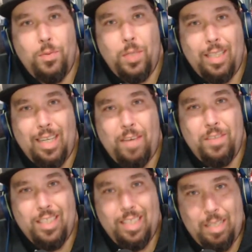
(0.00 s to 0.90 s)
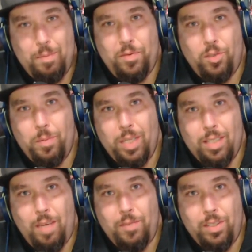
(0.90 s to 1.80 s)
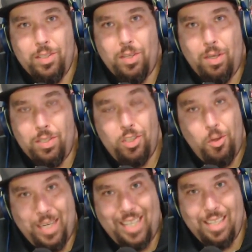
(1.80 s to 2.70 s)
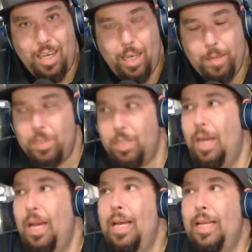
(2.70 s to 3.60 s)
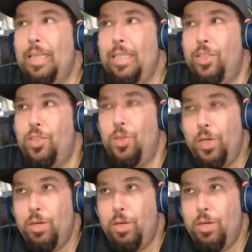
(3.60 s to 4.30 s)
that I haven't seen before because I've heard the song so many times. The studio